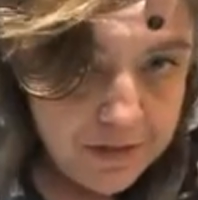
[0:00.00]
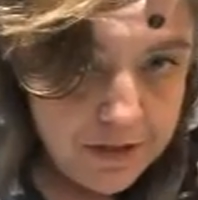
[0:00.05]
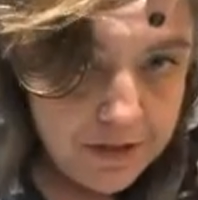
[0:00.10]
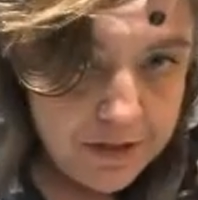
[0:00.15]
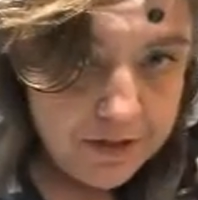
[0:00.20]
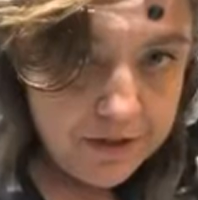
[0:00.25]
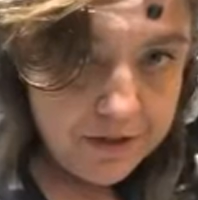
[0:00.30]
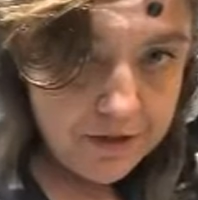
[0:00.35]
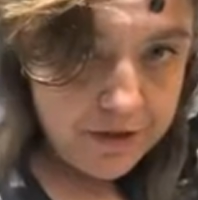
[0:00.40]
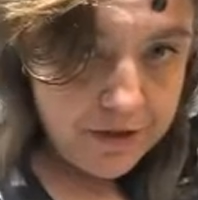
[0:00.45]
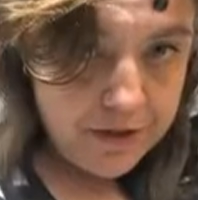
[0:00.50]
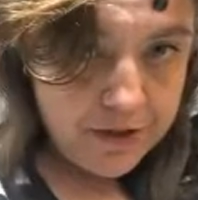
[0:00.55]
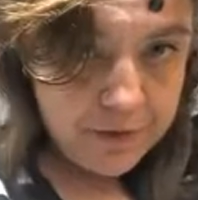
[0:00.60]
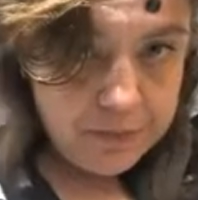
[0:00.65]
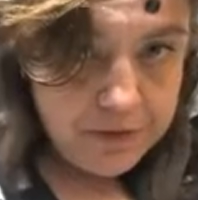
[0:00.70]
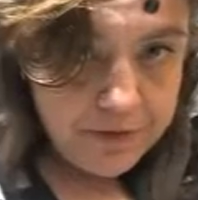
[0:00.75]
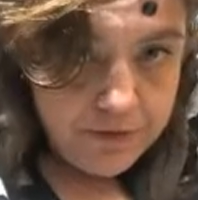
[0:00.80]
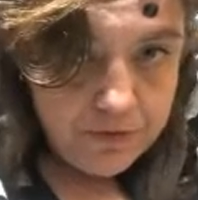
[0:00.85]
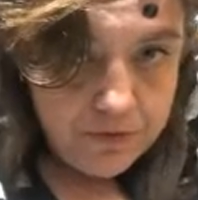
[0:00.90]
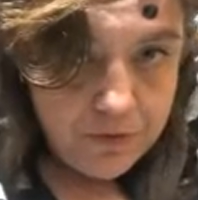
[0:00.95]
going to, just
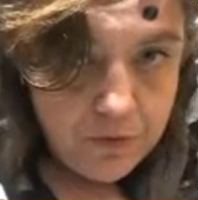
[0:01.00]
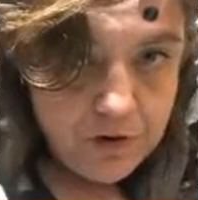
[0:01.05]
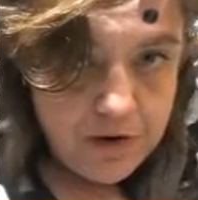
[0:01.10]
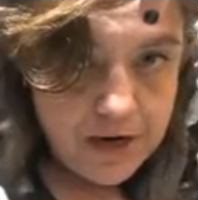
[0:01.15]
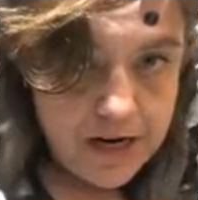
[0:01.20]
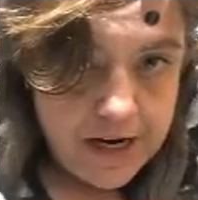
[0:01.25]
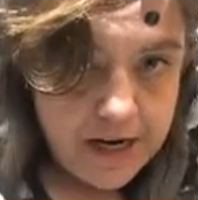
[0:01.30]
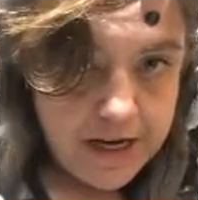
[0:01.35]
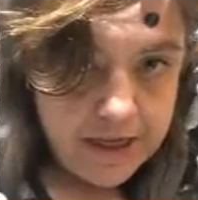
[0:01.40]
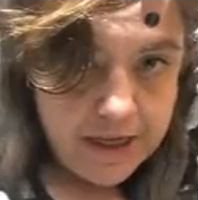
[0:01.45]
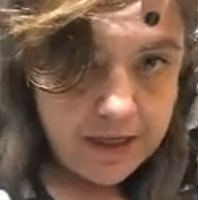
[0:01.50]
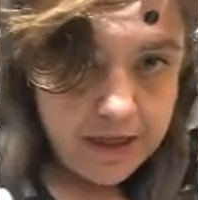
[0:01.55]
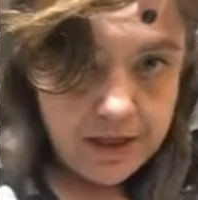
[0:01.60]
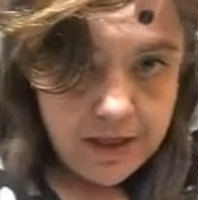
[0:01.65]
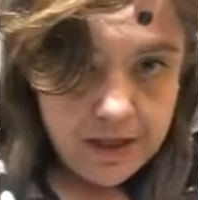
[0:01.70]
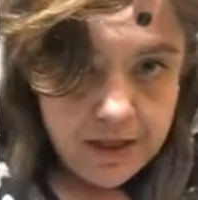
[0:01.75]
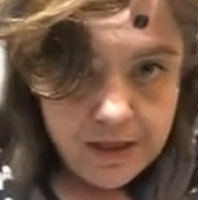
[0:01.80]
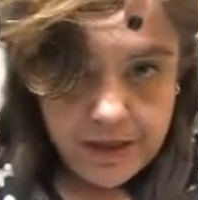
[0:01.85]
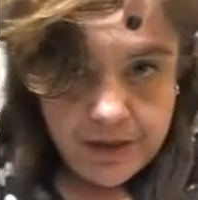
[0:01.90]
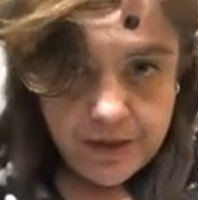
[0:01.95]
before I
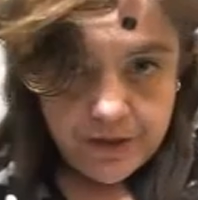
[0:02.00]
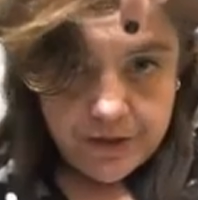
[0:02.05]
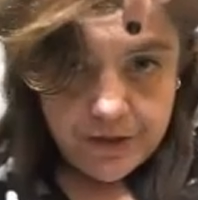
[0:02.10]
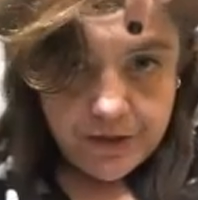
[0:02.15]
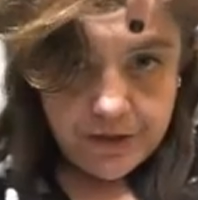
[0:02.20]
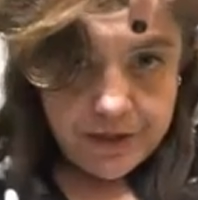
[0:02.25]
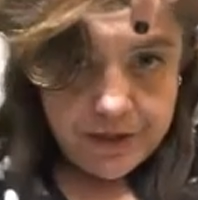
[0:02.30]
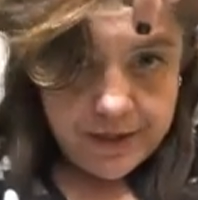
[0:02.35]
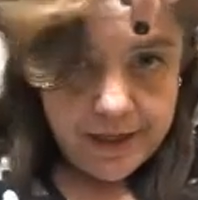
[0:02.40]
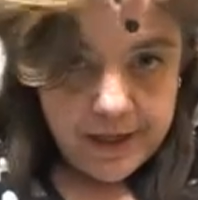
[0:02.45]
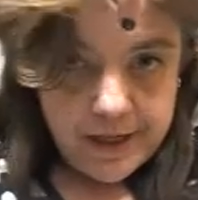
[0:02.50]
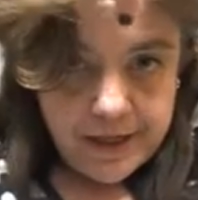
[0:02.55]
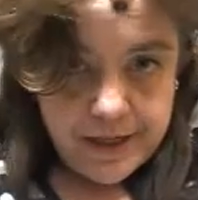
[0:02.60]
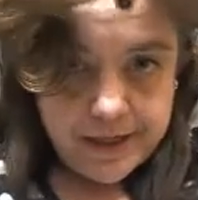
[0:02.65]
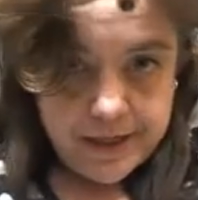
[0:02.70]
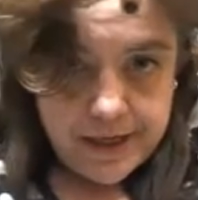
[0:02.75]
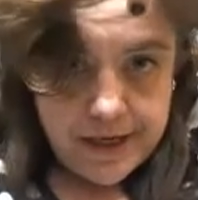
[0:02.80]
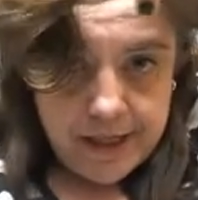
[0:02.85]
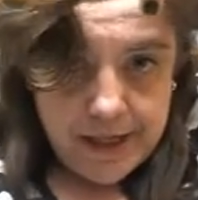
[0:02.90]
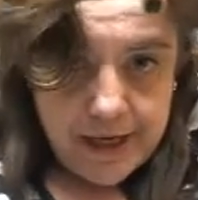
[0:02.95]
start
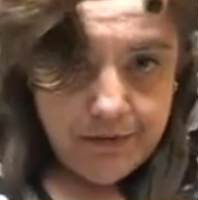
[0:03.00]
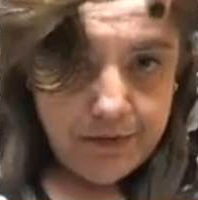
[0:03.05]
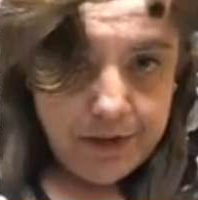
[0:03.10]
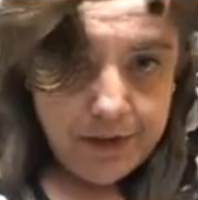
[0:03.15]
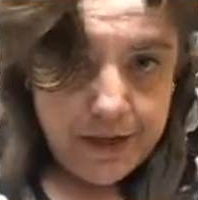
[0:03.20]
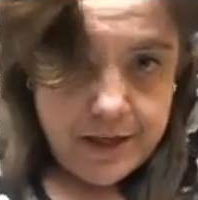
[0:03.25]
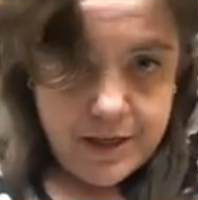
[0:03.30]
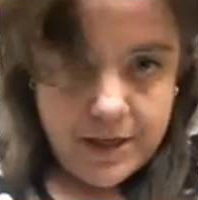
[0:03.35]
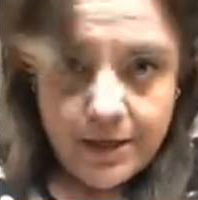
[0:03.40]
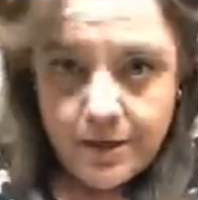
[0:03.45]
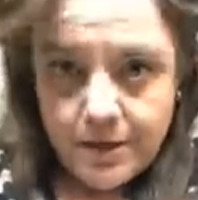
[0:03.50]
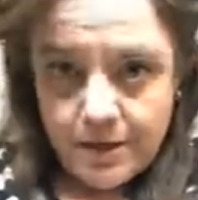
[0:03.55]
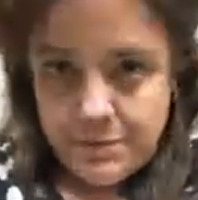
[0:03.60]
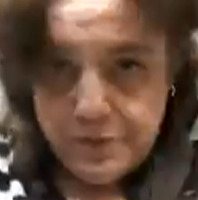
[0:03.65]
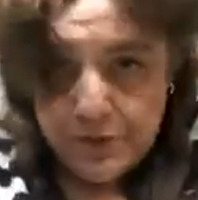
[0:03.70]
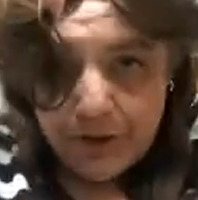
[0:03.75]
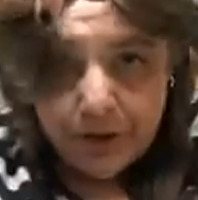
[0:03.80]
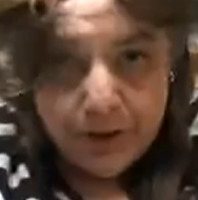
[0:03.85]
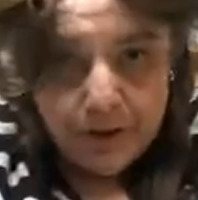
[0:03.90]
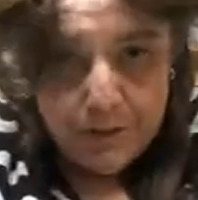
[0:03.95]
setting everything, I'm
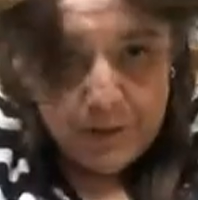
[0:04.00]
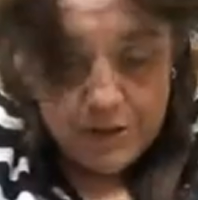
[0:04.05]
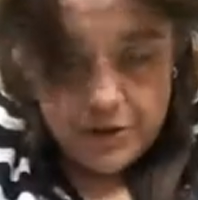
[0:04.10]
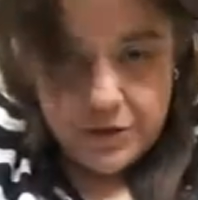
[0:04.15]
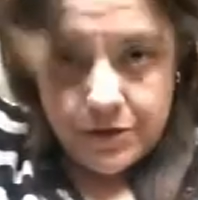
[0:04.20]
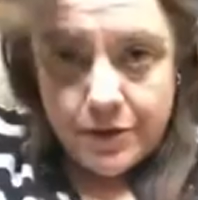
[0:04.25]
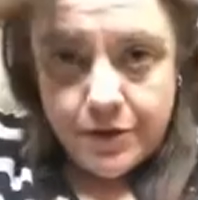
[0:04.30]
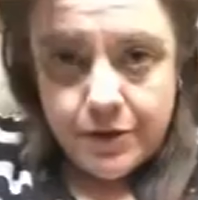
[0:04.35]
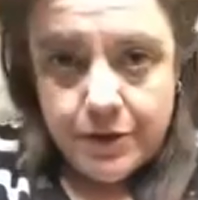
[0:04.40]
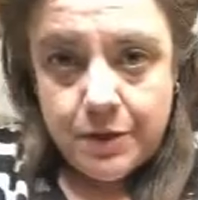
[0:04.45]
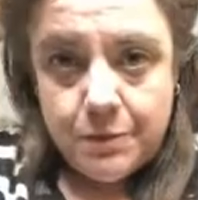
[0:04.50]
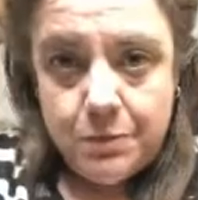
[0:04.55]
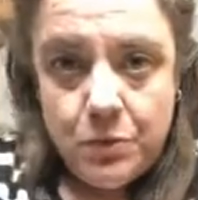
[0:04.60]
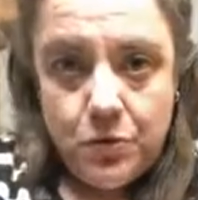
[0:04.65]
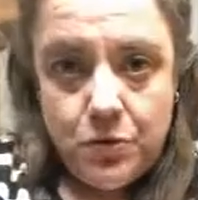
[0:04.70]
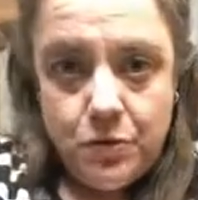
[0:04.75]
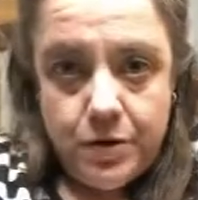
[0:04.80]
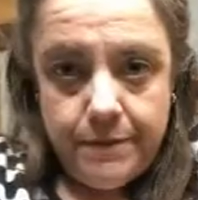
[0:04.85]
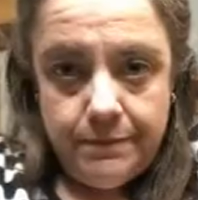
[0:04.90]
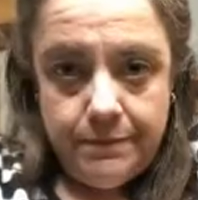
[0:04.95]
just going to make sure they're
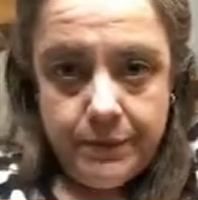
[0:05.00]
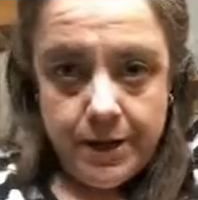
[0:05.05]
smooth.